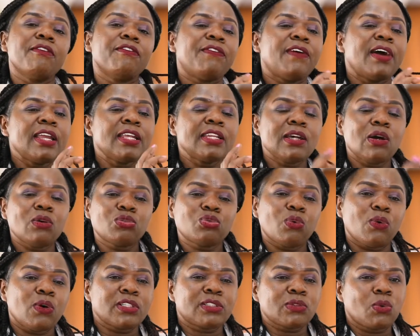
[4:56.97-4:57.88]
find out
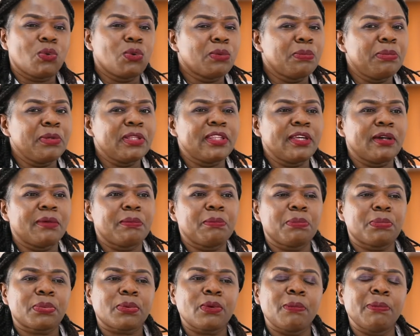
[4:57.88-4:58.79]
what could be the
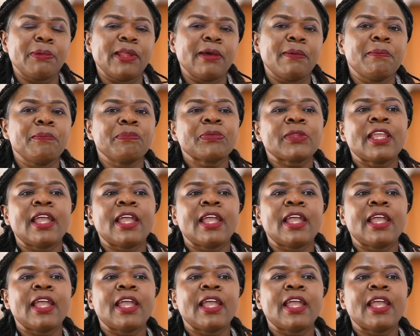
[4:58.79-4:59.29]
problem,